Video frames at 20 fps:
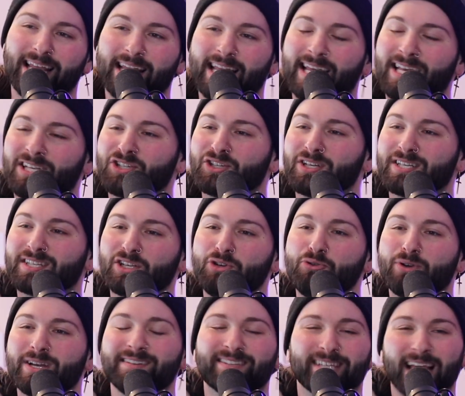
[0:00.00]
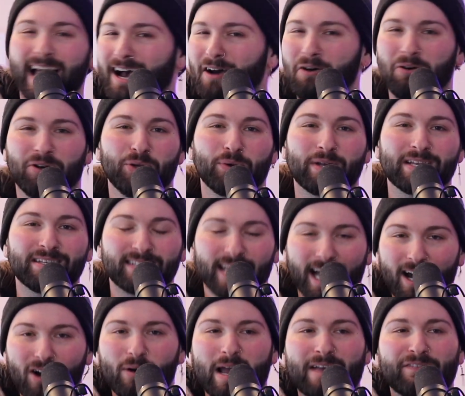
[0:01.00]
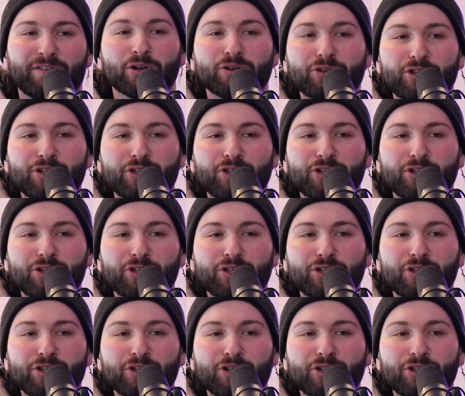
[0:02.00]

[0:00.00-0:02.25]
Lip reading: it's just, you can tell if you're